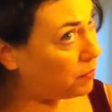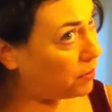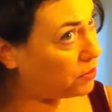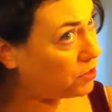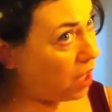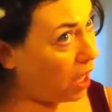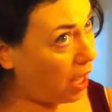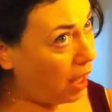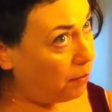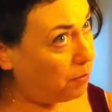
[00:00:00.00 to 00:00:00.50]
the
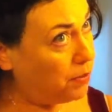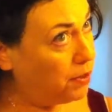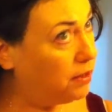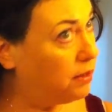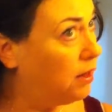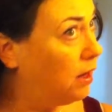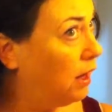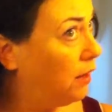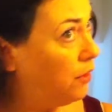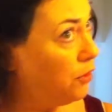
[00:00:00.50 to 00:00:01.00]
top
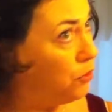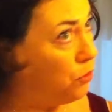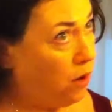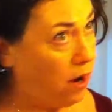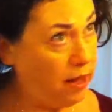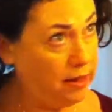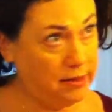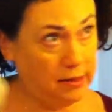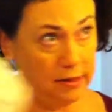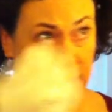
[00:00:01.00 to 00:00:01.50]
of the
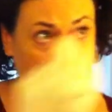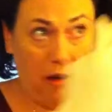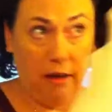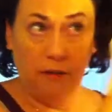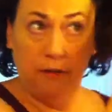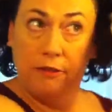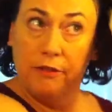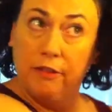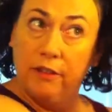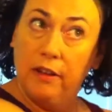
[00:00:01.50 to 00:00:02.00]
dry
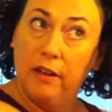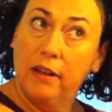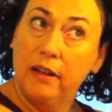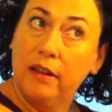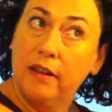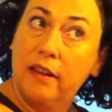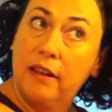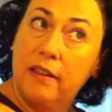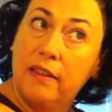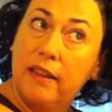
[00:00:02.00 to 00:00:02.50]
stuff,
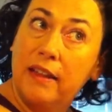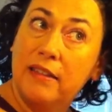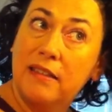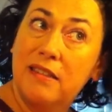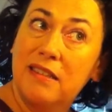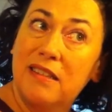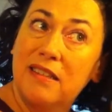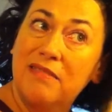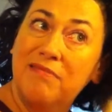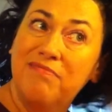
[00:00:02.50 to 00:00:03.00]

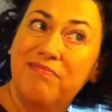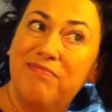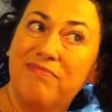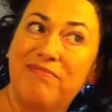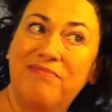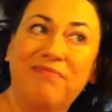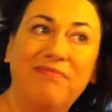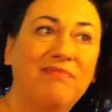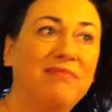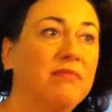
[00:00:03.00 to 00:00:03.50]
that's
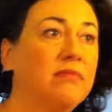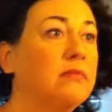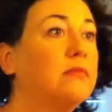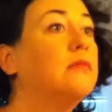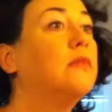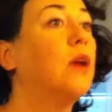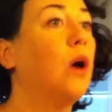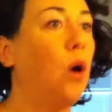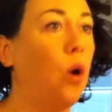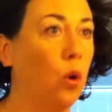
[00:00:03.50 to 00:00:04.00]

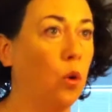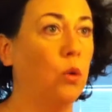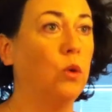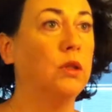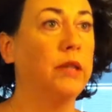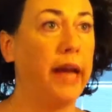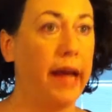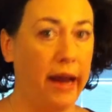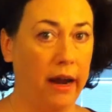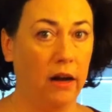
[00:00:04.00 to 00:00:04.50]

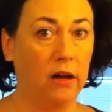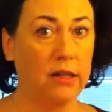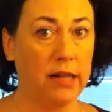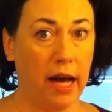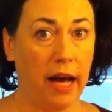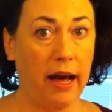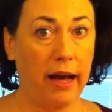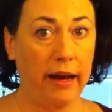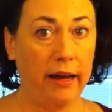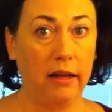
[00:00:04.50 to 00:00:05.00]
old hair
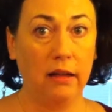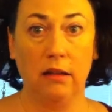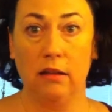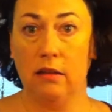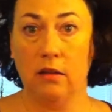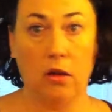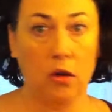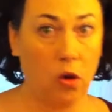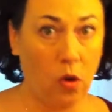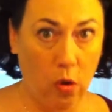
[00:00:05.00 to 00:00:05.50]
dye,
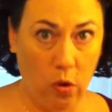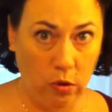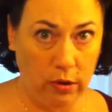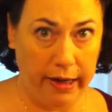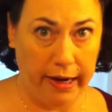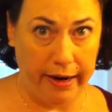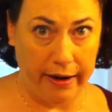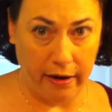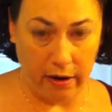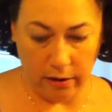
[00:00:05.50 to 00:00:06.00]
old
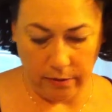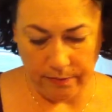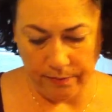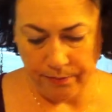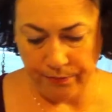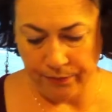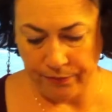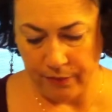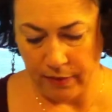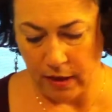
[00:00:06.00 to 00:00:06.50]
hair.
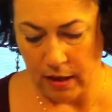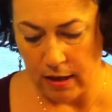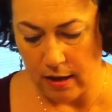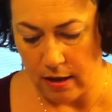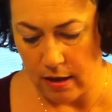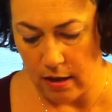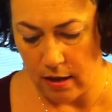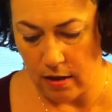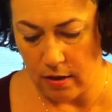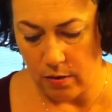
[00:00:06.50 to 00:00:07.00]

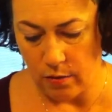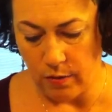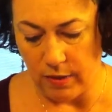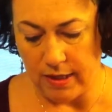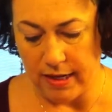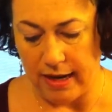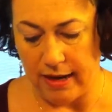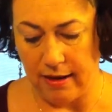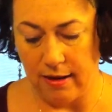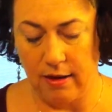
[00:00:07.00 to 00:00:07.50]
We
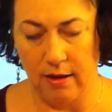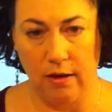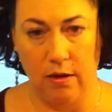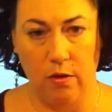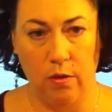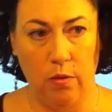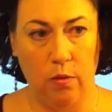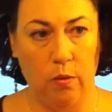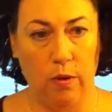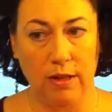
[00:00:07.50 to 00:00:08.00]
take
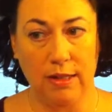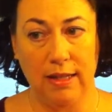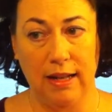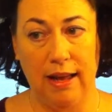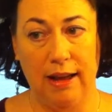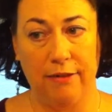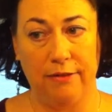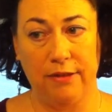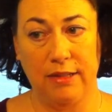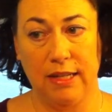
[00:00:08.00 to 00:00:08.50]
what's
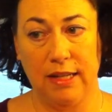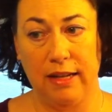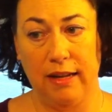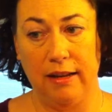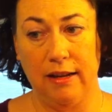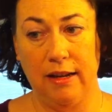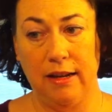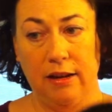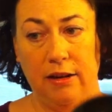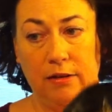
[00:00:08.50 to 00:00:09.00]
left
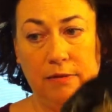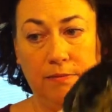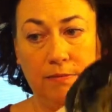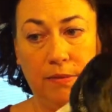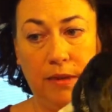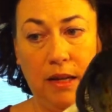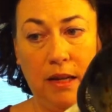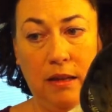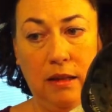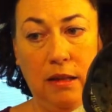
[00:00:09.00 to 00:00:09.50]
in here,
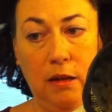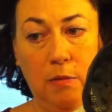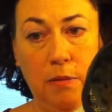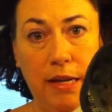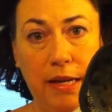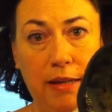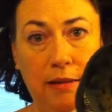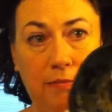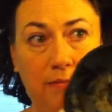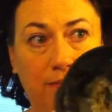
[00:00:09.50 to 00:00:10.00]
a little
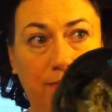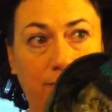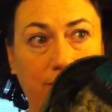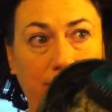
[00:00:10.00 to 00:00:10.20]
bit,